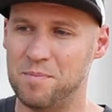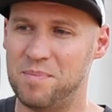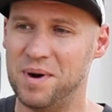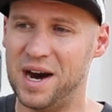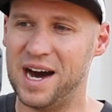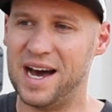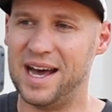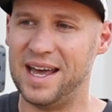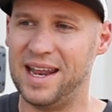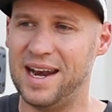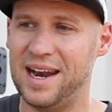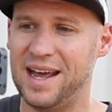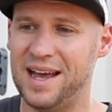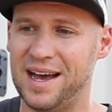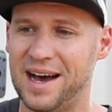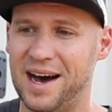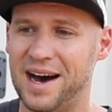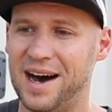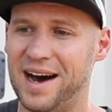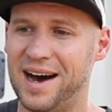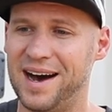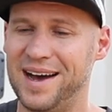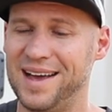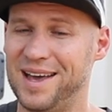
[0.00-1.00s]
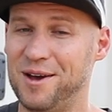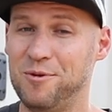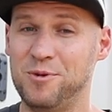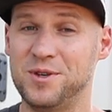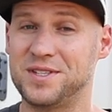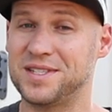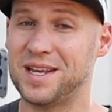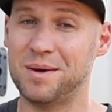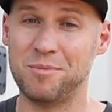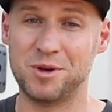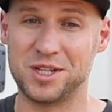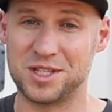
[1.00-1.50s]
but uh, it
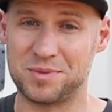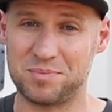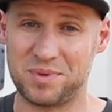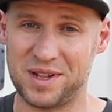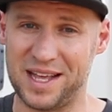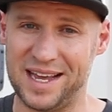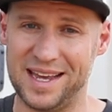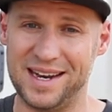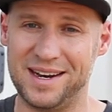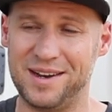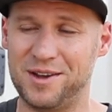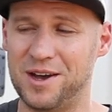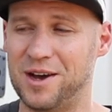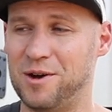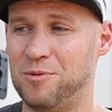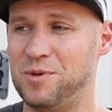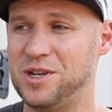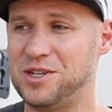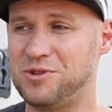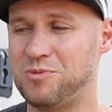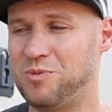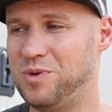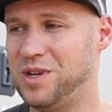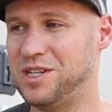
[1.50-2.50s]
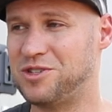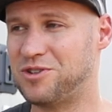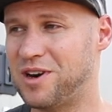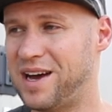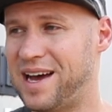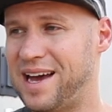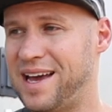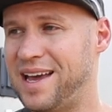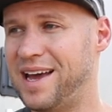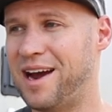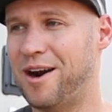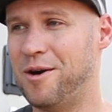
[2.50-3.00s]
was someone's plan. Uh, we, we
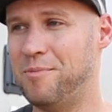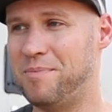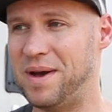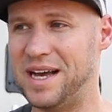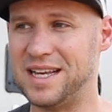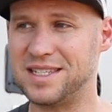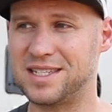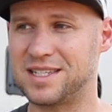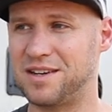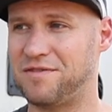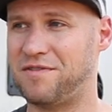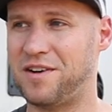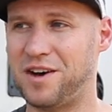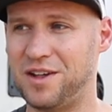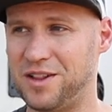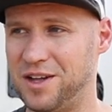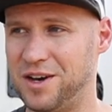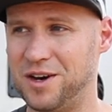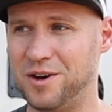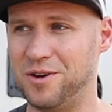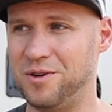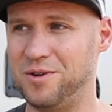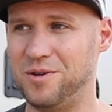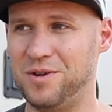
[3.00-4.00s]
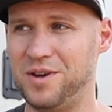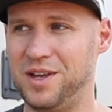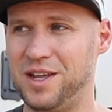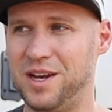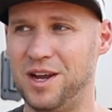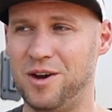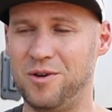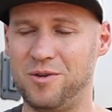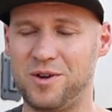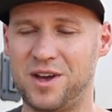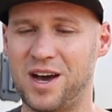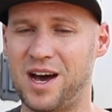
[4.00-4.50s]
try our best to follow,
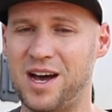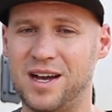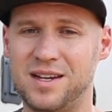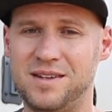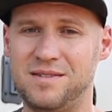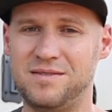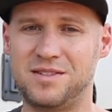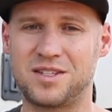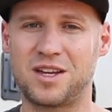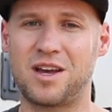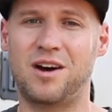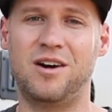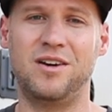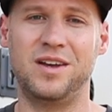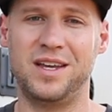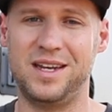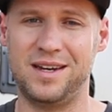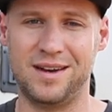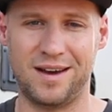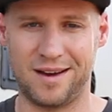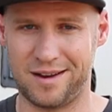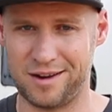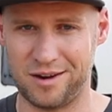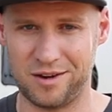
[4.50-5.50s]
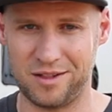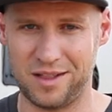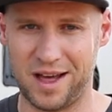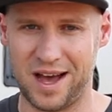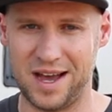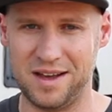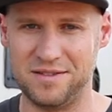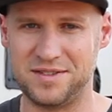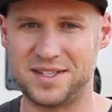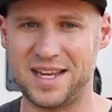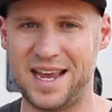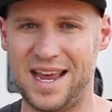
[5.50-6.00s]
you know, God's calling on our
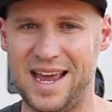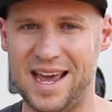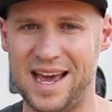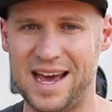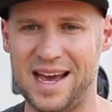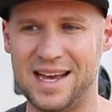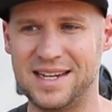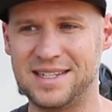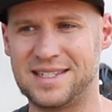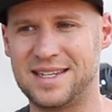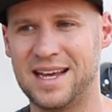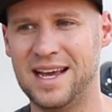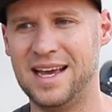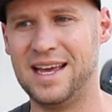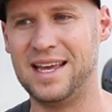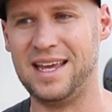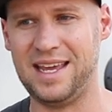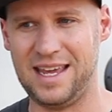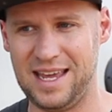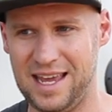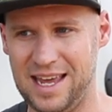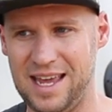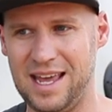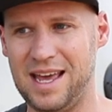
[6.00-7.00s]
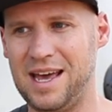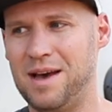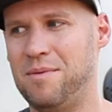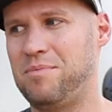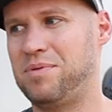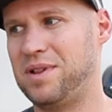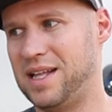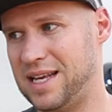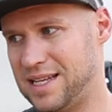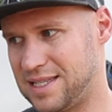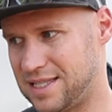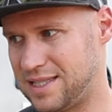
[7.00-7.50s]
lives, and He
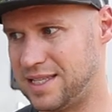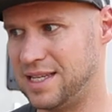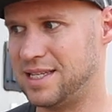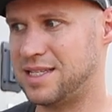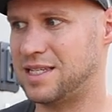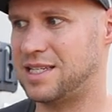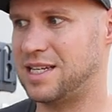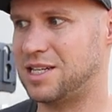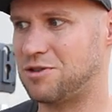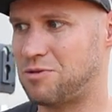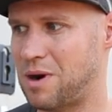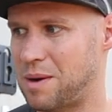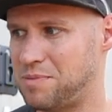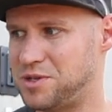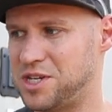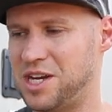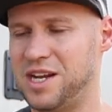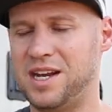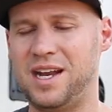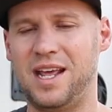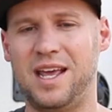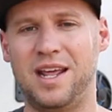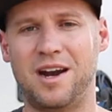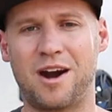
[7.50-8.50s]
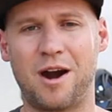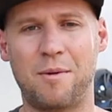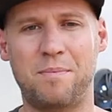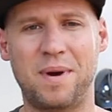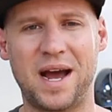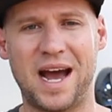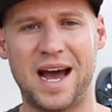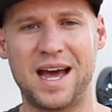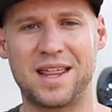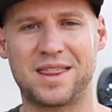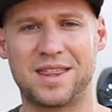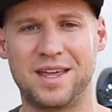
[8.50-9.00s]
placed this disruption in our
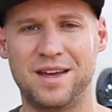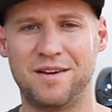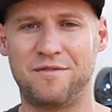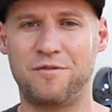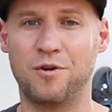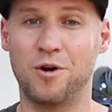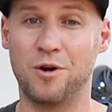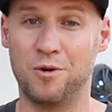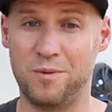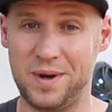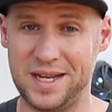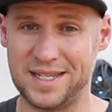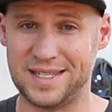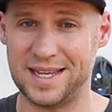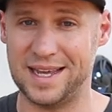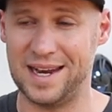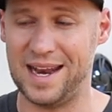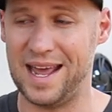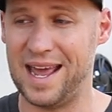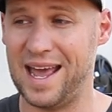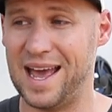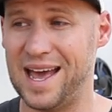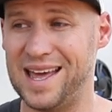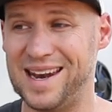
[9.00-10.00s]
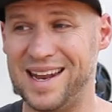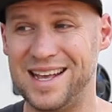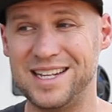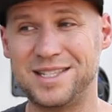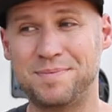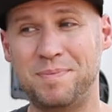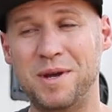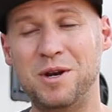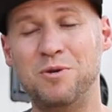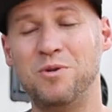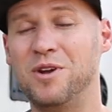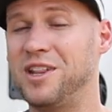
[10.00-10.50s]
path for a reason. And
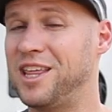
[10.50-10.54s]
it's been